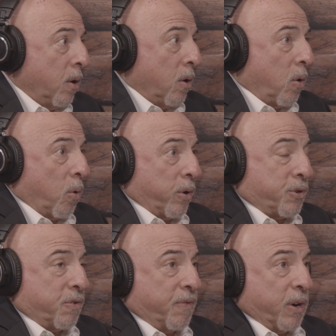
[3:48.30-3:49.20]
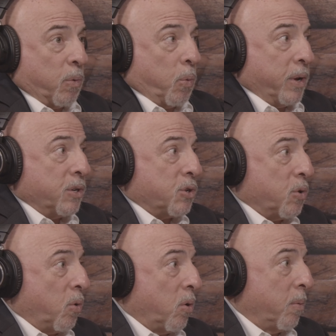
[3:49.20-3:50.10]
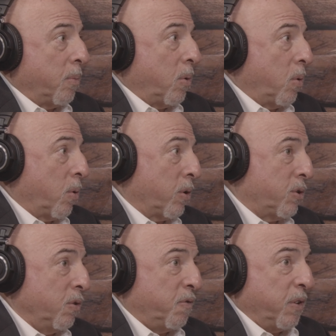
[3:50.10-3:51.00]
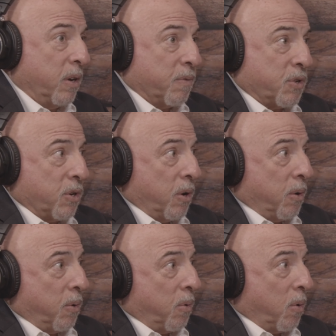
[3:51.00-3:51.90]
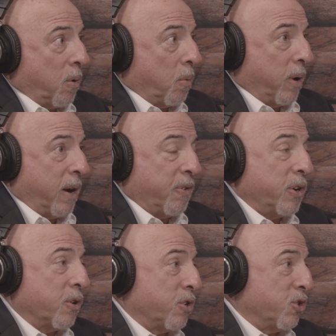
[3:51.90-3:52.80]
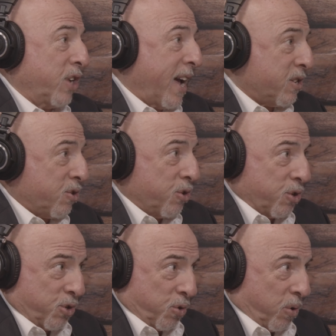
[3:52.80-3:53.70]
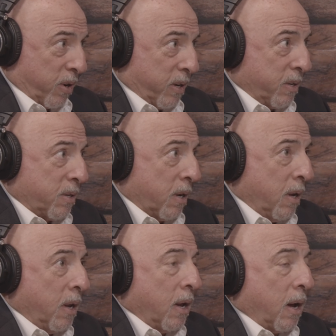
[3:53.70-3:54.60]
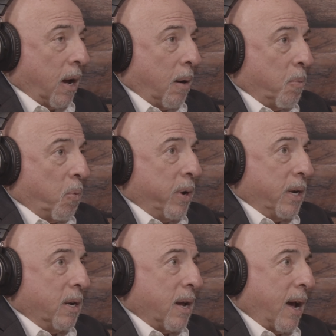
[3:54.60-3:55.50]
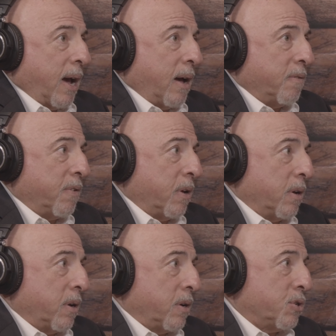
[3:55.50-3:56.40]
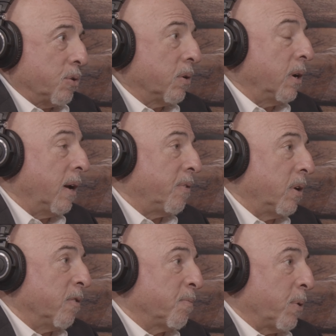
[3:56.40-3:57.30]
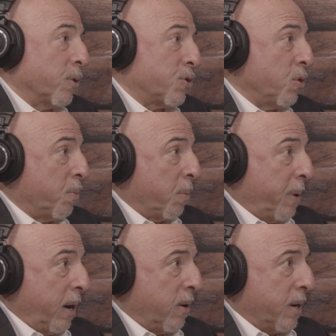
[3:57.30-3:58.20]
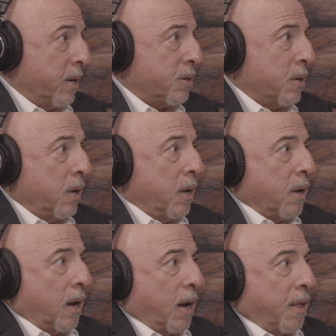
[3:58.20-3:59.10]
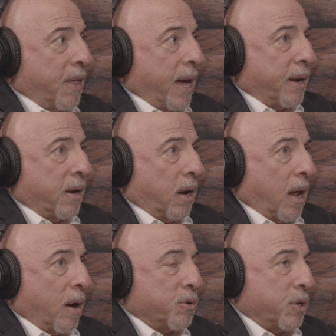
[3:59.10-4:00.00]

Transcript: or a severe windstorm, or 2 feet of snow, or whatever your disaster du jour is, we need to have a certain level of personal preparedness that allows